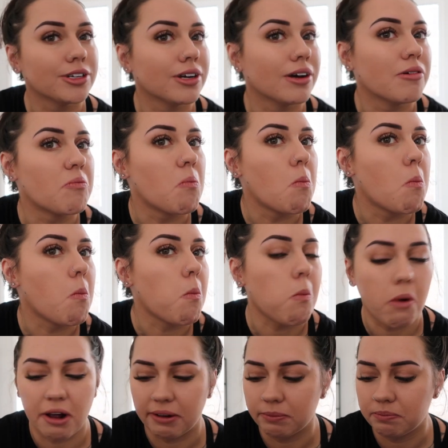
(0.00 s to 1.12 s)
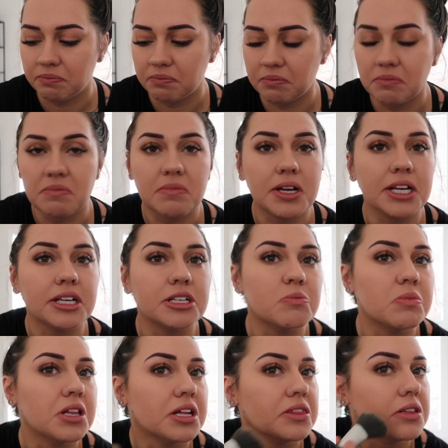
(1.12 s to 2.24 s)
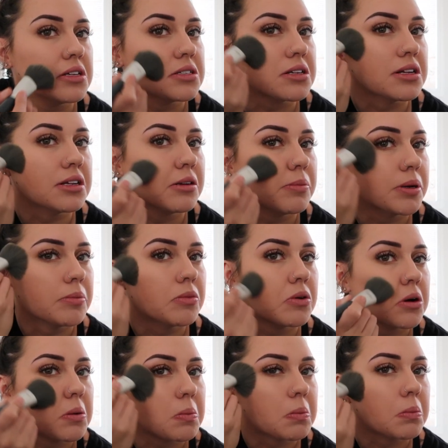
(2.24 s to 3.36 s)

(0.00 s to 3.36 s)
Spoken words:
I need to blend this a little bit more.